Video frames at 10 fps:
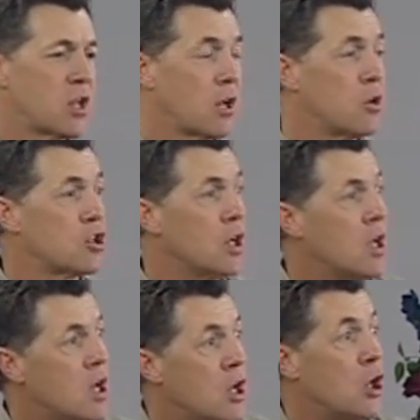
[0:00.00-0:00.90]
There's a,
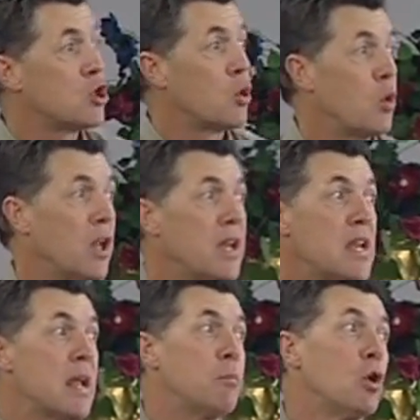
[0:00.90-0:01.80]
there's a really
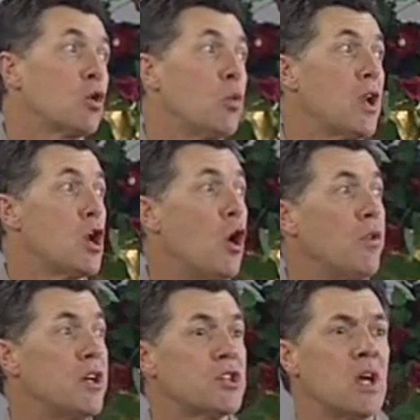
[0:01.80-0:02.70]
neat book written on
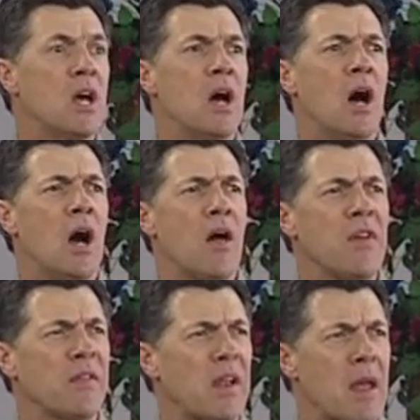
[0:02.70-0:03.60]
this uh, I
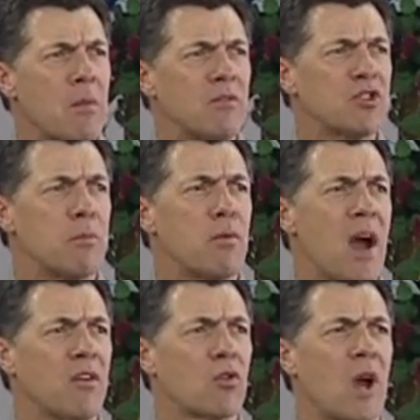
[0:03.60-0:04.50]
think the name of it is The
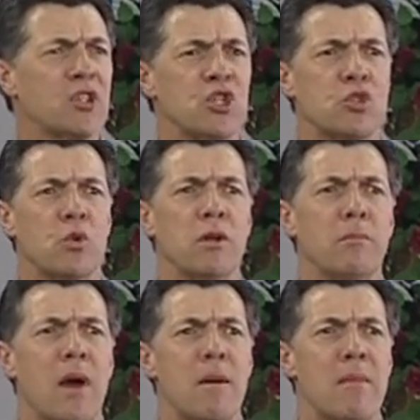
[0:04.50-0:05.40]
Bride of Christ. It's written
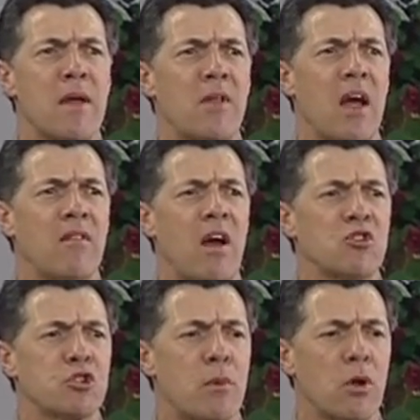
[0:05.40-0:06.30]
by a man that I, have
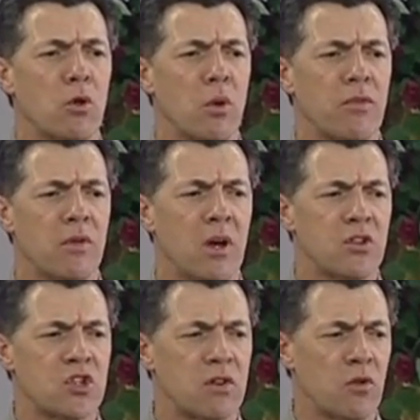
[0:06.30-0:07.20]
spoken with uh,
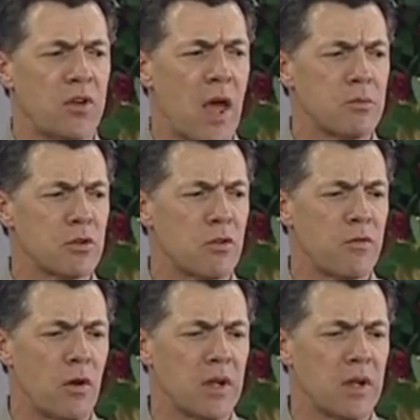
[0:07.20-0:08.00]
several times on the phone.